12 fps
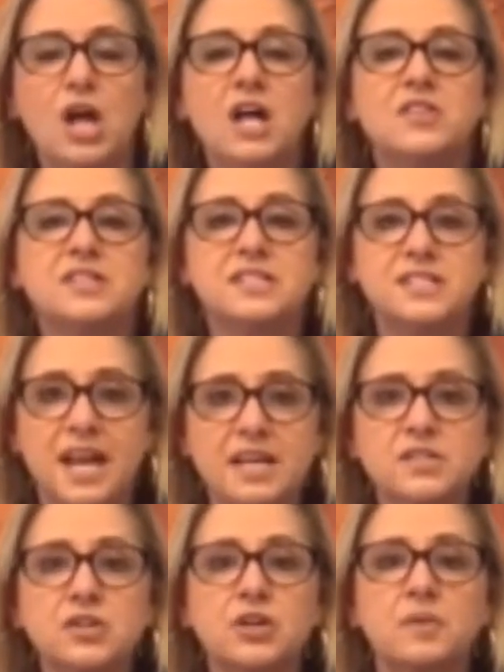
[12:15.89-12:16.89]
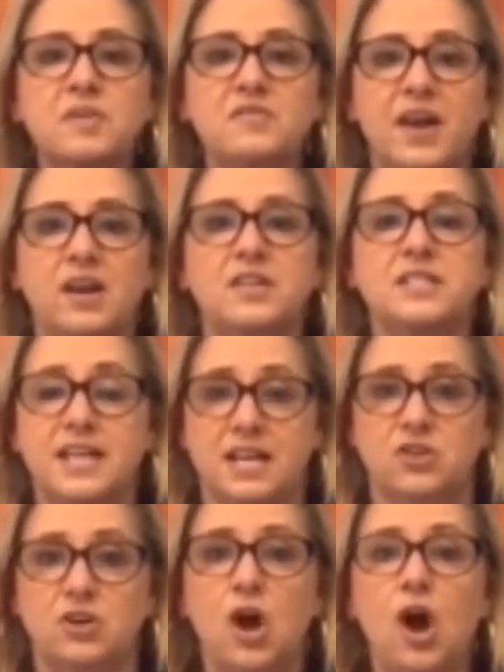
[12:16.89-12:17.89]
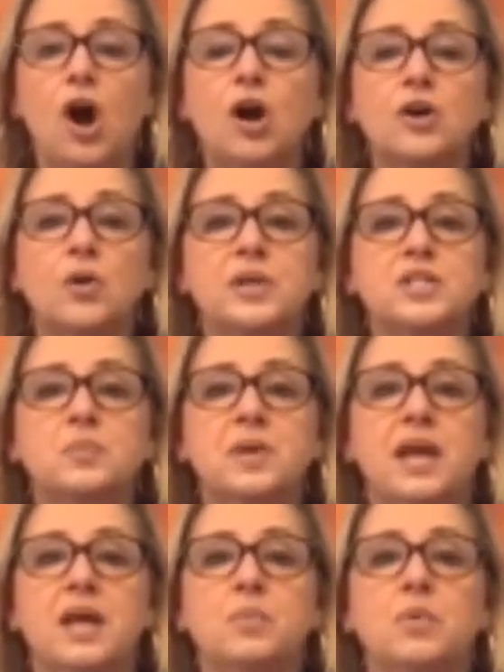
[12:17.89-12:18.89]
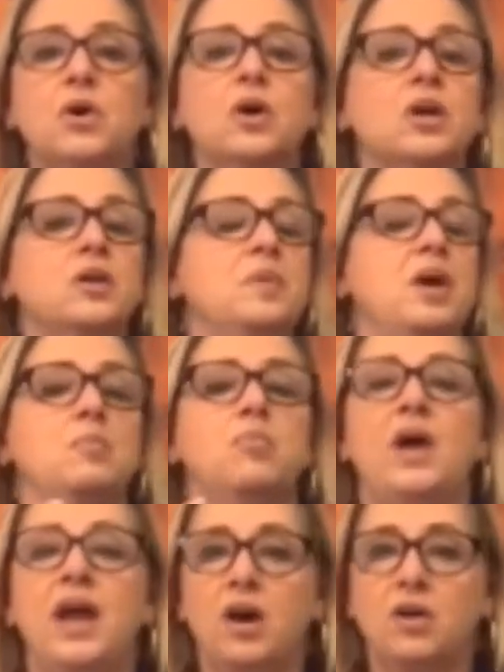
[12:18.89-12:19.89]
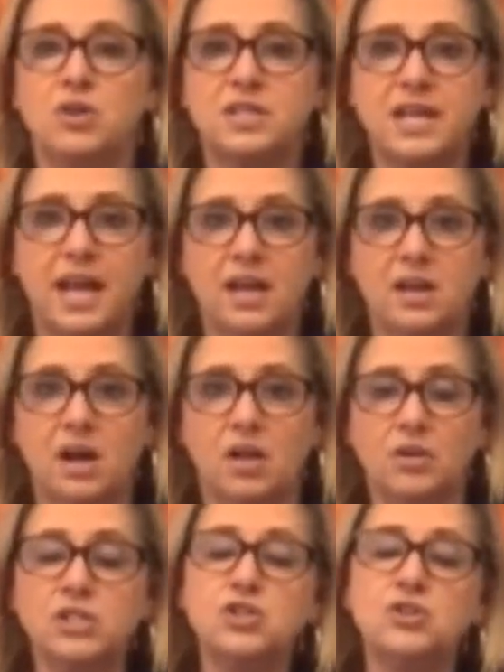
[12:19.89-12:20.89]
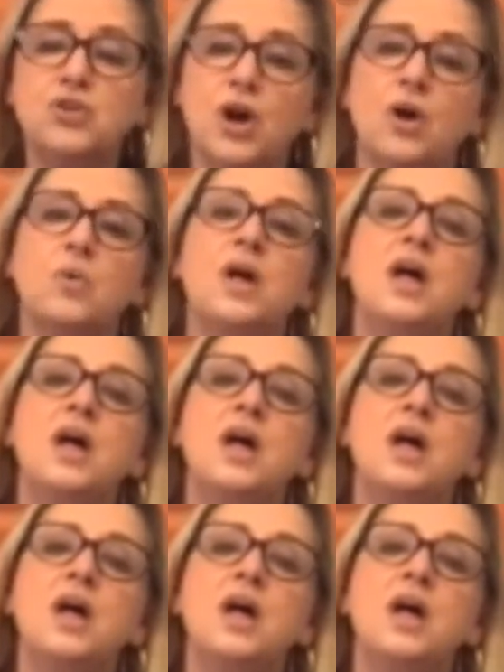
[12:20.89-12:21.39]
The snakes that are going to be found in the desert are going to be a brown or tan color because you know